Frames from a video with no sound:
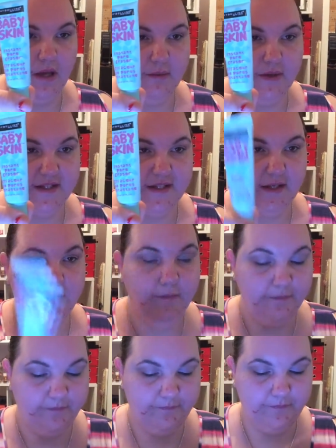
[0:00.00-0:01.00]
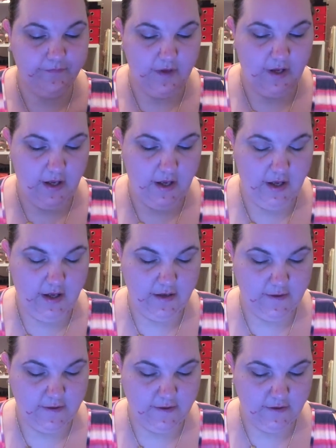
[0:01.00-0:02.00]
baby skin,
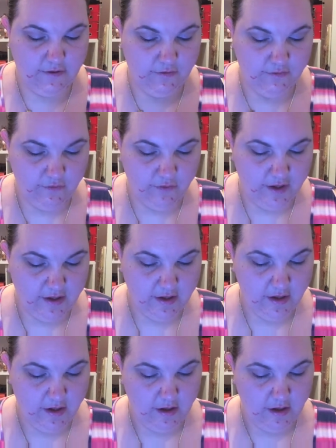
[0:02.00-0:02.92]
and to avoid